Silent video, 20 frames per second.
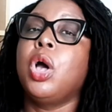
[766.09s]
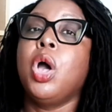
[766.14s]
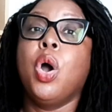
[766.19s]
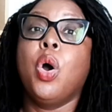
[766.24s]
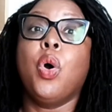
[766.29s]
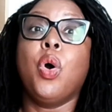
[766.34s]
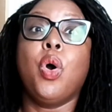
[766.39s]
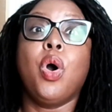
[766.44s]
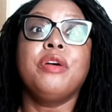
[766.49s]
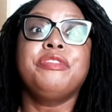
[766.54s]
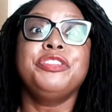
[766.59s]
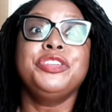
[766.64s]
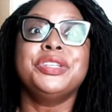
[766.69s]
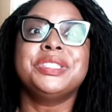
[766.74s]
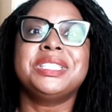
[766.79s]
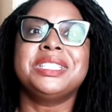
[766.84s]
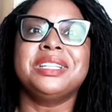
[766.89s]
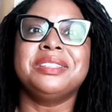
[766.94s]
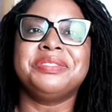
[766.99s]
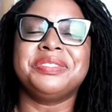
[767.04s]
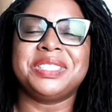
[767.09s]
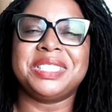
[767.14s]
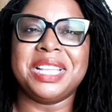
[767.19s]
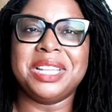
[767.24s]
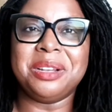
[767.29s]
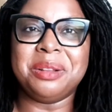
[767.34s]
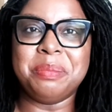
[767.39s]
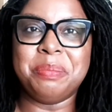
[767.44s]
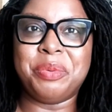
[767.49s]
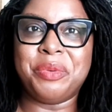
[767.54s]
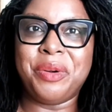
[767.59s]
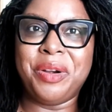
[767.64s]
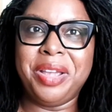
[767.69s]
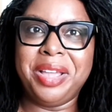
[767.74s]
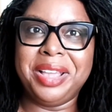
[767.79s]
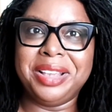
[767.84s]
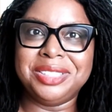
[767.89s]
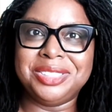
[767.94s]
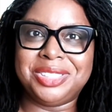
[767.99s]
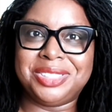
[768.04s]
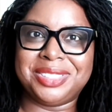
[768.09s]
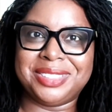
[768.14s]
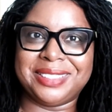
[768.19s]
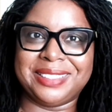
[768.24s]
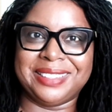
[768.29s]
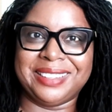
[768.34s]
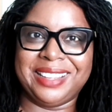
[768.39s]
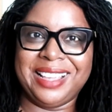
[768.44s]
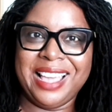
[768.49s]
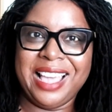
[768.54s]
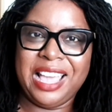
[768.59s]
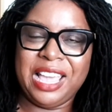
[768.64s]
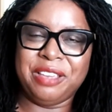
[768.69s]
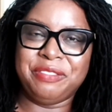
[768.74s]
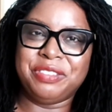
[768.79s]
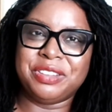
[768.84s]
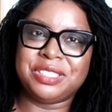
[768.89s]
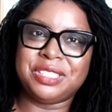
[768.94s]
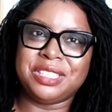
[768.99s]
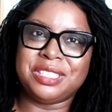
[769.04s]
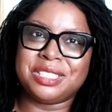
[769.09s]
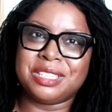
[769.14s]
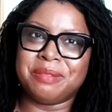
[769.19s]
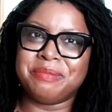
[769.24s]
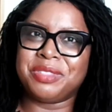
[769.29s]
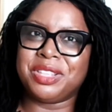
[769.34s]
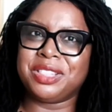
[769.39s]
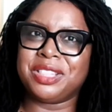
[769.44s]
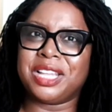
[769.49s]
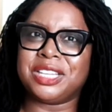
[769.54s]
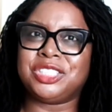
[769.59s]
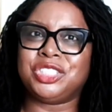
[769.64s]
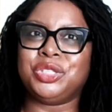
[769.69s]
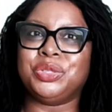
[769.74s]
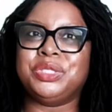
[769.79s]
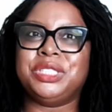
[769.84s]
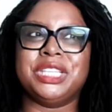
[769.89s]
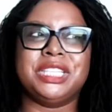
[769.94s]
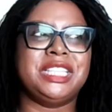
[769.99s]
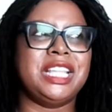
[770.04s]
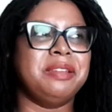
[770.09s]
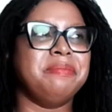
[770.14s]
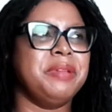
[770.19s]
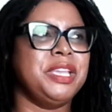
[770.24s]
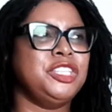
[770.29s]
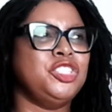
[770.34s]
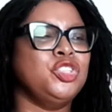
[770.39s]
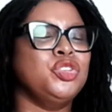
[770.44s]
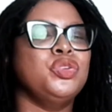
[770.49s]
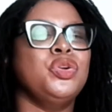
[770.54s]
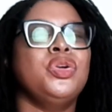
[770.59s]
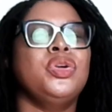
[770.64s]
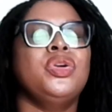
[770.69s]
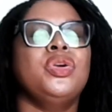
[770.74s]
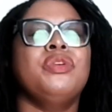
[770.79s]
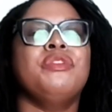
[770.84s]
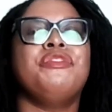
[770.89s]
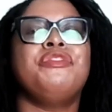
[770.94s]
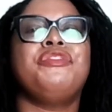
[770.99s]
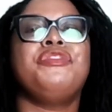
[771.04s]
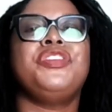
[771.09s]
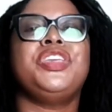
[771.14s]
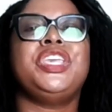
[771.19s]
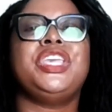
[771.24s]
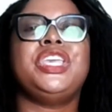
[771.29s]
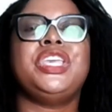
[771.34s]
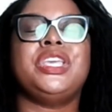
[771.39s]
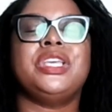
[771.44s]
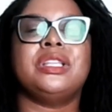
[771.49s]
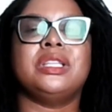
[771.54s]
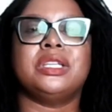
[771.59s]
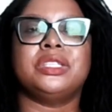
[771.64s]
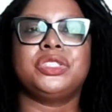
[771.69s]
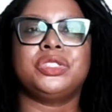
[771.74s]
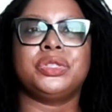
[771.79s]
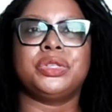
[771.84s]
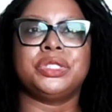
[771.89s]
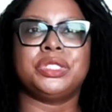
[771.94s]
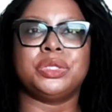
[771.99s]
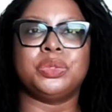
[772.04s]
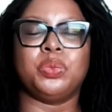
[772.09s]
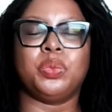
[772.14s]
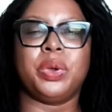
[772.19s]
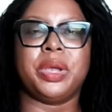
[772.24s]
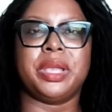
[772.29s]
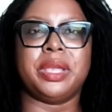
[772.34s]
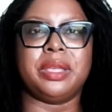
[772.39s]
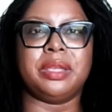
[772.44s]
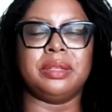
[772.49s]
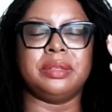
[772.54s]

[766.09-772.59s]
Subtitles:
or offer yourself celebration if you see something that you did that made you feel a certain way.